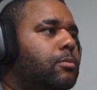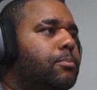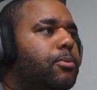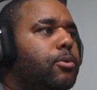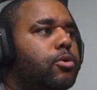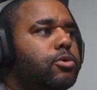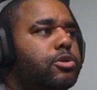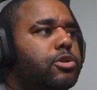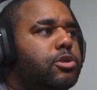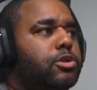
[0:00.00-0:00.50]
Porsche
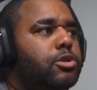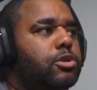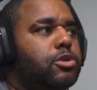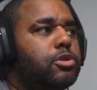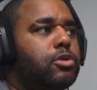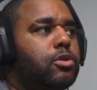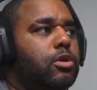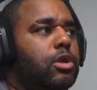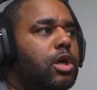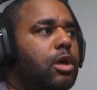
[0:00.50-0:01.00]
Porsche's
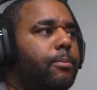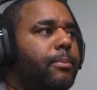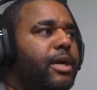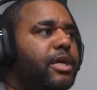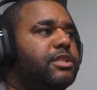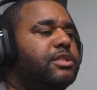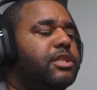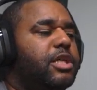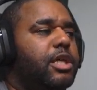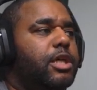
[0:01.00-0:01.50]
just good at
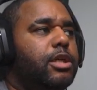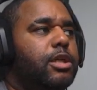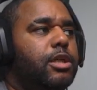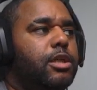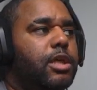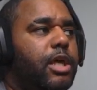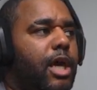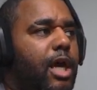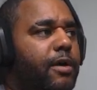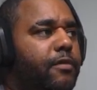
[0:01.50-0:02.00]

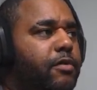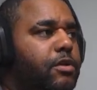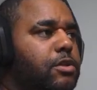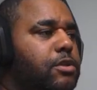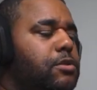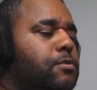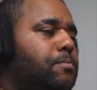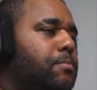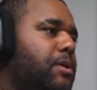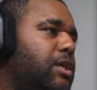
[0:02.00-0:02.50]
maintaining, carrying
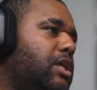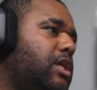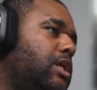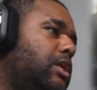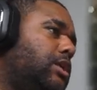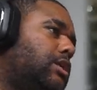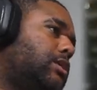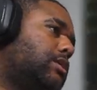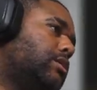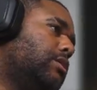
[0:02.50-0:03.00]

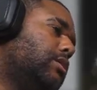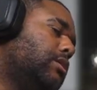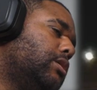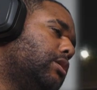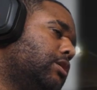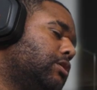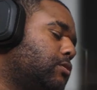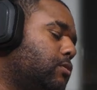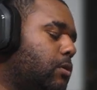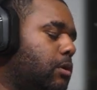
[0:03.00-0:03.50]
speed.
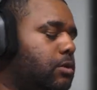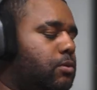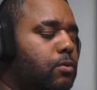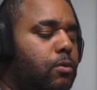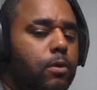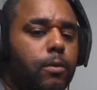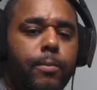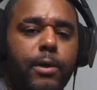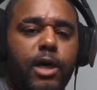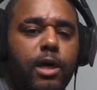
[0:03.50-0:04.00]
That's what it's
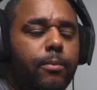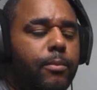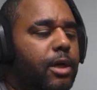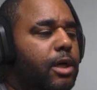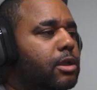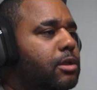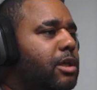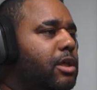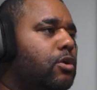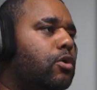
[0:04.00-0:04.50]
all about,
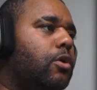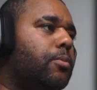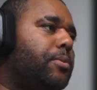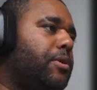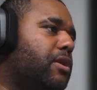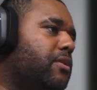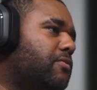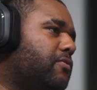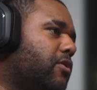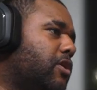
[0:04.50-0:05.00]
man. You ain't got to
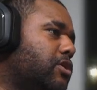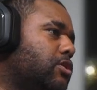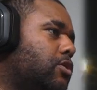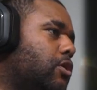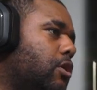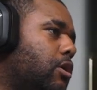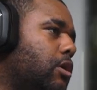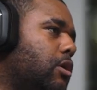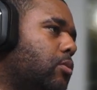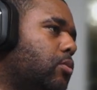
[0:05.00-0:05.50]
be in the
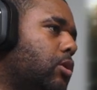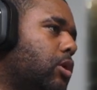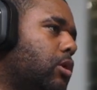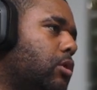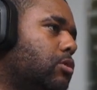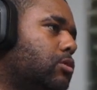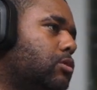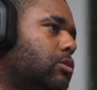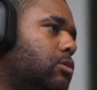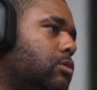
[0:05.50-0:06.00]
fastest car in the
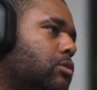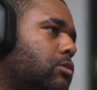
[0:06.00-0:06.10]
world.